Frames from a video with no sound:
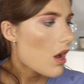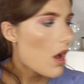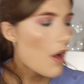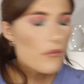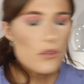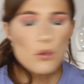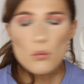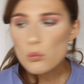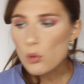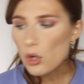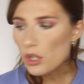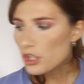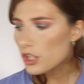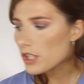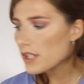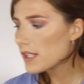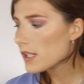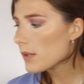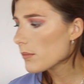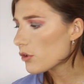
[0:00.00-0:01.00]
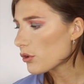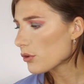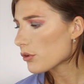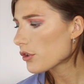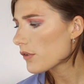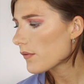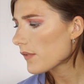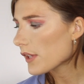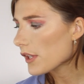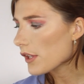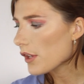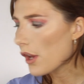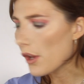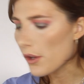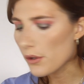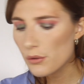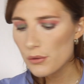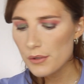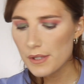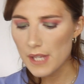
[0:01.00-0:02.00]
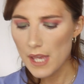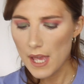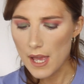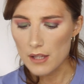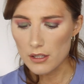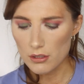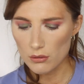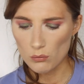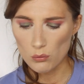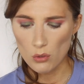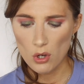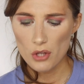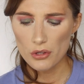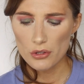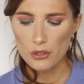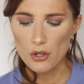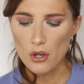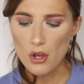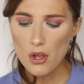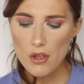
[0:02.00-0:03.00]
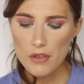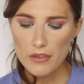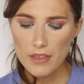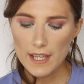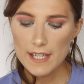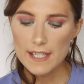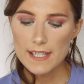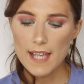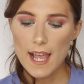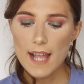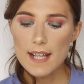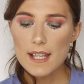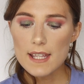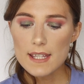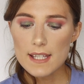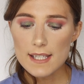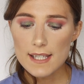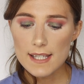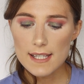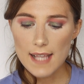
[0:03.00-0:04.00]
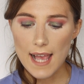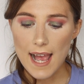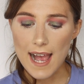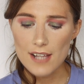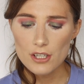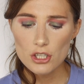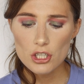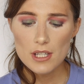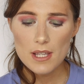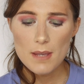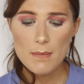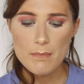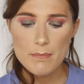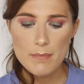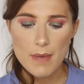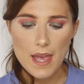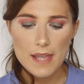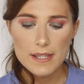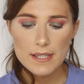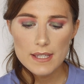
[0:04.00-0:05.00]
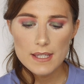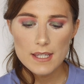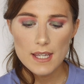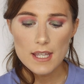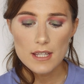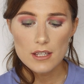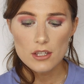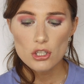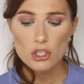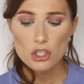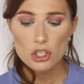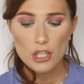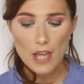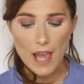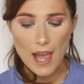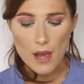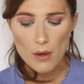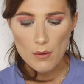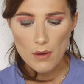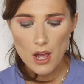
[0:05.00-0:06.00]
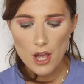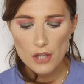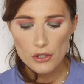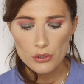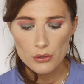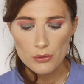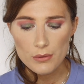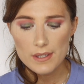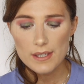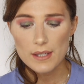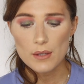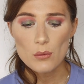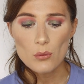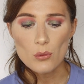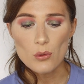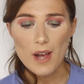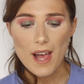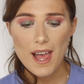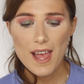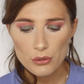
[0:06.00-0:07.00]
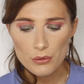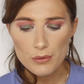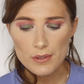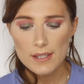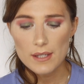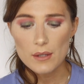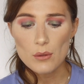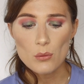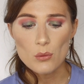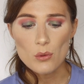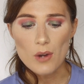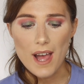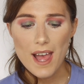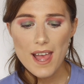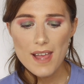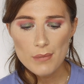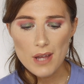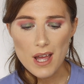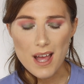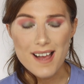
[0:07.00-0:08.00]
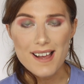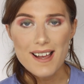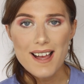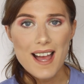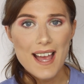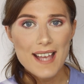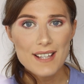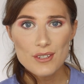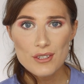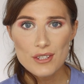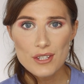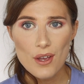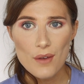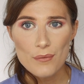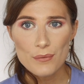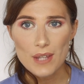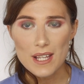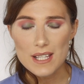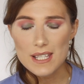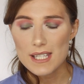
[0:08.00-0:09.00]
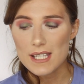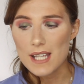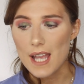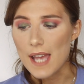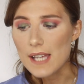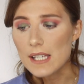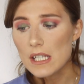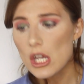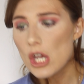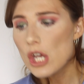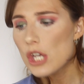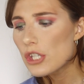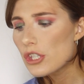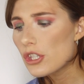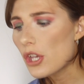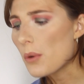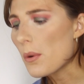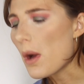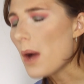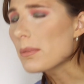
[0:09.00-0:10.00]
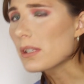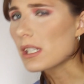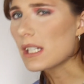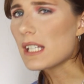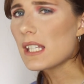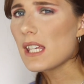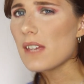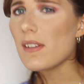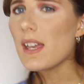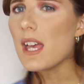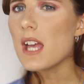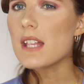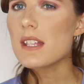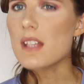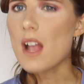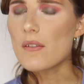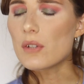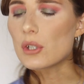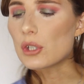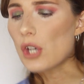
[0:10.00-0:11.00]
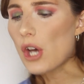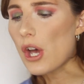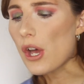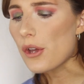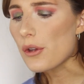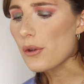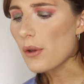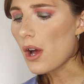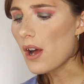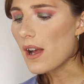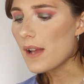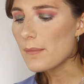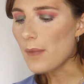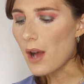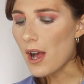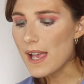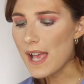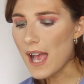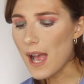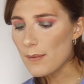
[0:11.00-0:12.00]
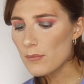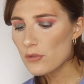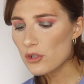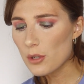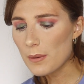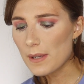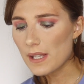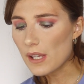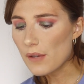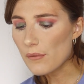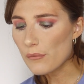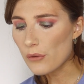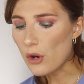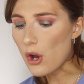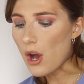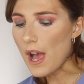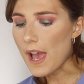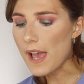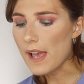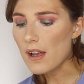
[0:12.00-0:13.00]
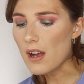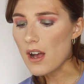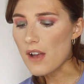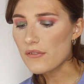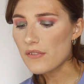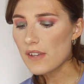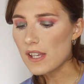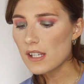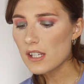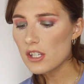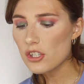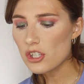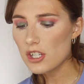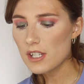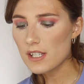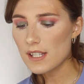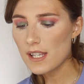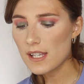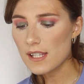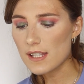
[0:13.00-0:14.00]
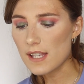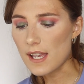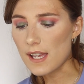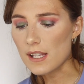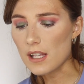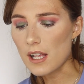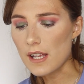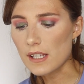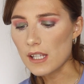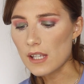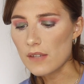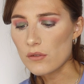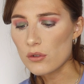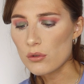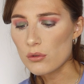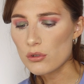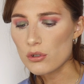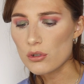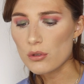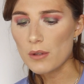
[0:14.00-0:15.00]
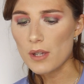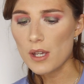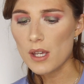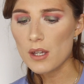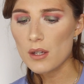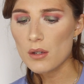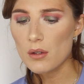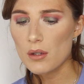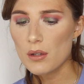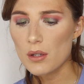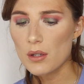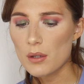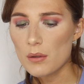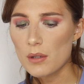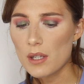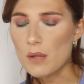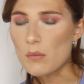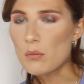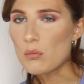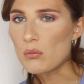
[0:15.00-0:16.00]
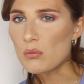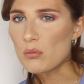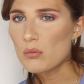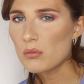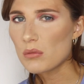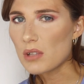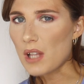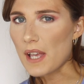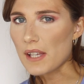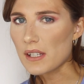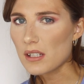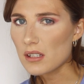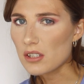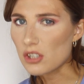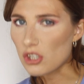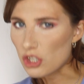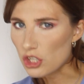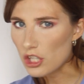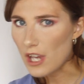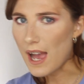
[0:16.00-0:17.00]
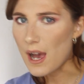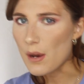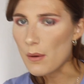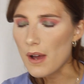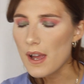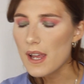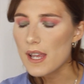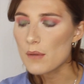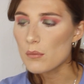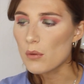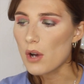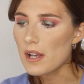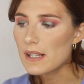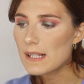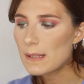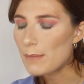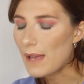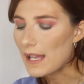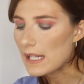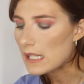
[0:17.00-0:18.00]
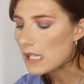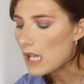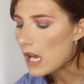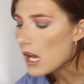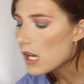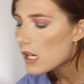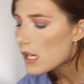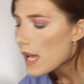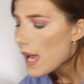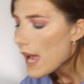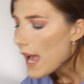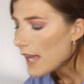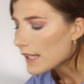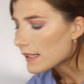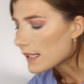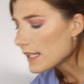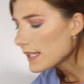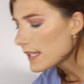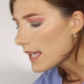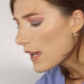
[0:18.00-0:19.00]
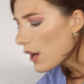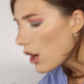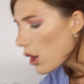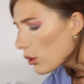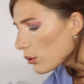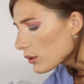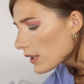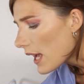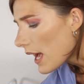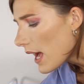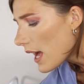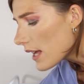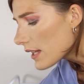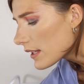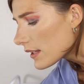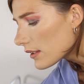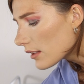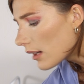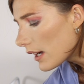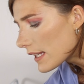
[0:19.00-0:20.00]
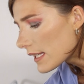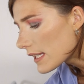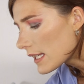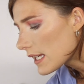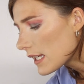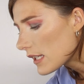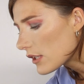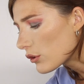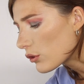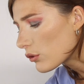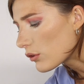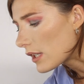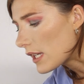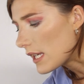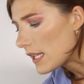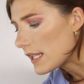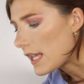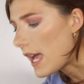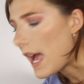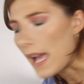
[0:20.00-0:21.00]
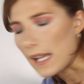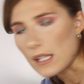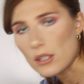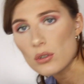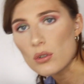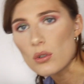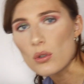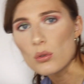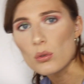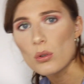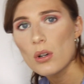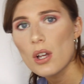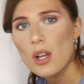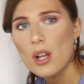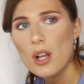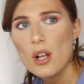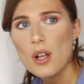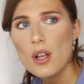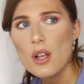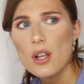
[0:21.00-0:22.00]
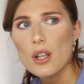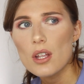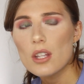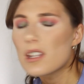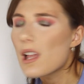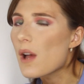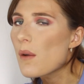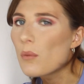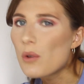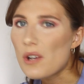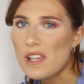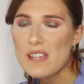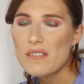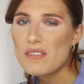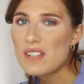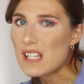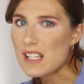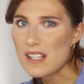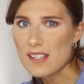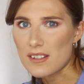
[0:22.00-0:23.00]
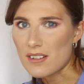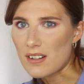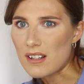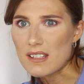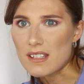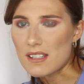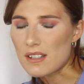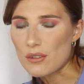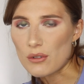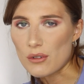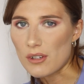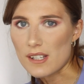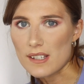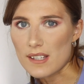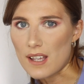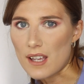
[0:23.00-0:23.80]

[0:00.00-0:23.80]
after watching some YouTube videos and whatnot, they say that this is actually best in the shower using wet. Using wet? But I ain't got time for that today. So I'm gonna give it another go. I am doing it right. I think it's just they say like if you do it in like your shower it works better, and they say hold it at a 90 degrees angle. Like, what even is a 90 degrees